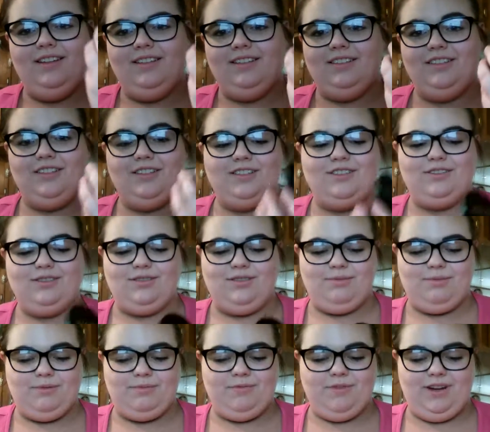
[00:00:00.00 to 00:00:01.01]
Looks
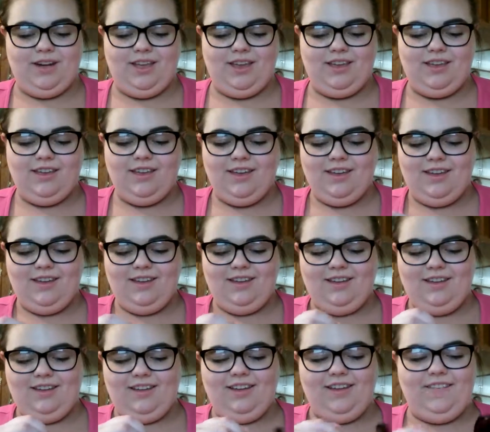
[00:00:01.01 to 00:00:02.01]
super pretty.
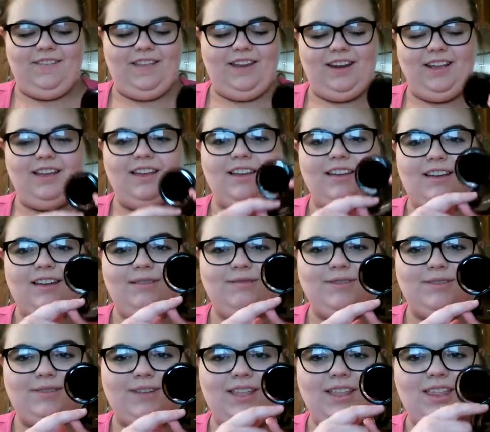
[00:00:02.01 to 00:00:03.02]
And then it
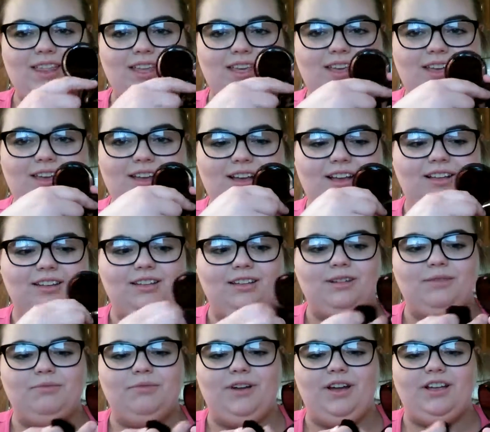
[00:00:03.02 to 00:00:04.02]
comes with a
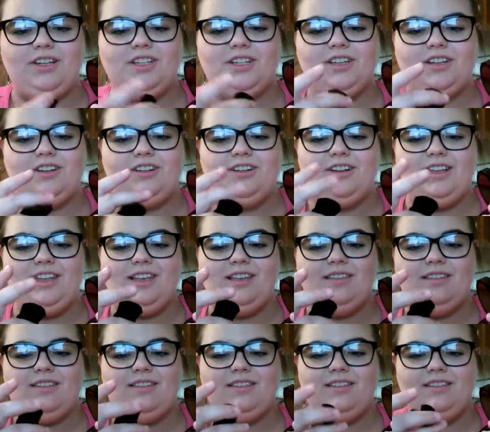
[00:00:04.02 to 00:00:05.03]
little brush
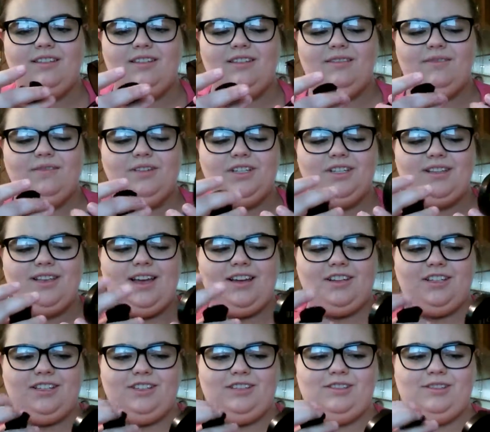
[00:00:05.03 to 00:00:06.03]
underneath, which is
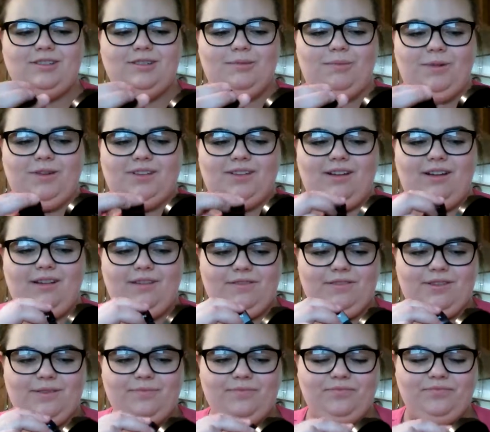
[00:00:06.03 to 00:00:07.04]
actually super
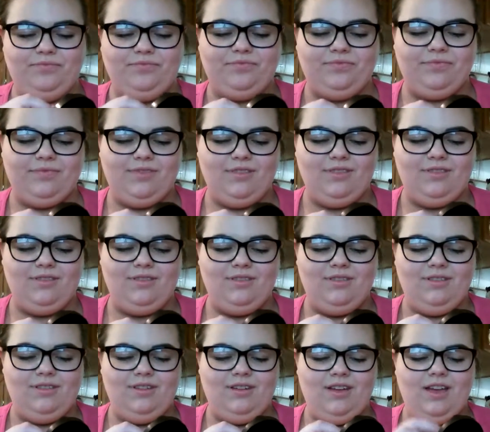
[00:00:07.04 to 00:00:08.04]
soft.
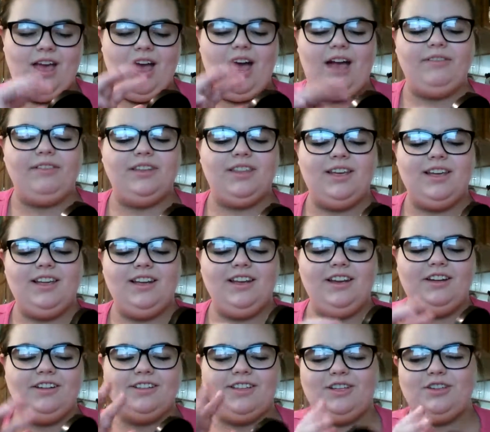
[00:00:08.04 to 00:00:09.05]
Everything in
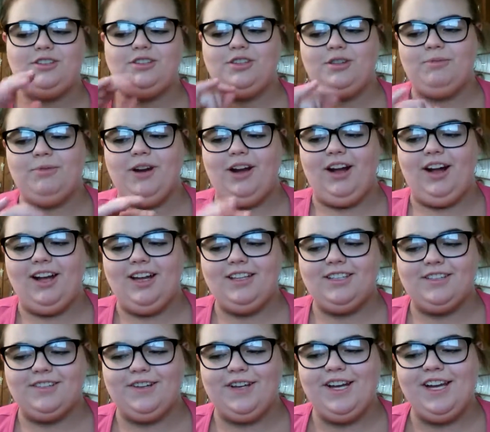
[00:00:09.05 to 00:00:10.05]
here is super hot,
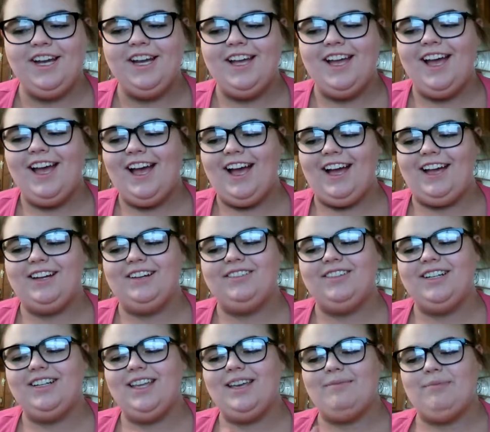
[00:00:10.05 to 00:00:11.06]
so I don't
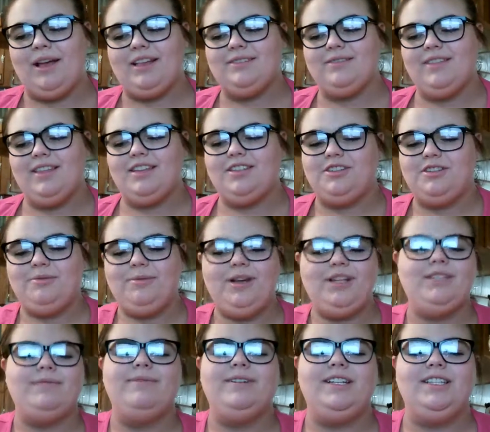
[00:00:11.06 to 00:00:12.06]
want to mess with it too
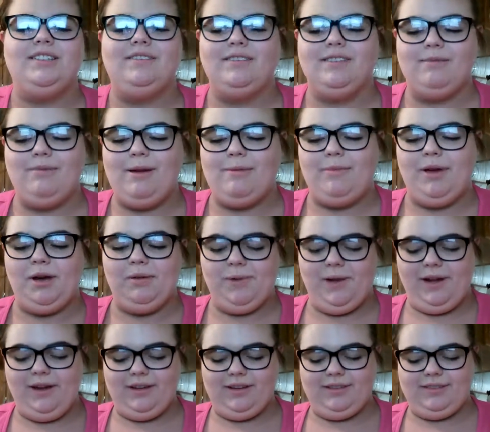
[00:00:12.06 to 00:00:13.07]
much because it was in my
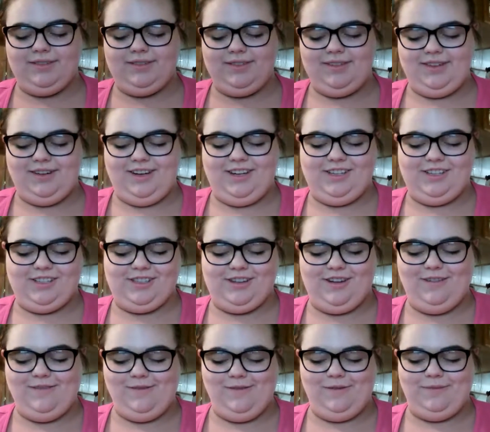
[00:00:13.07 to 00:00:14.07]
mailbox and I just
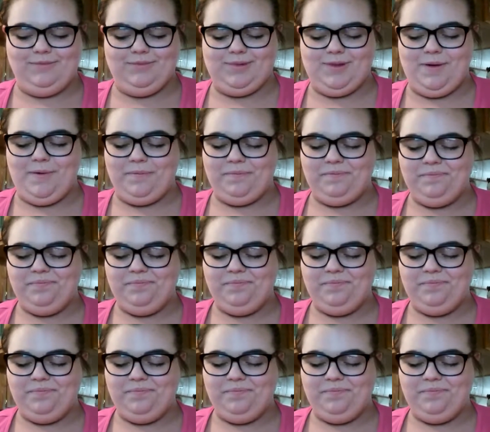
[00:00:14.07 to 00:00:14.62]
got home, so.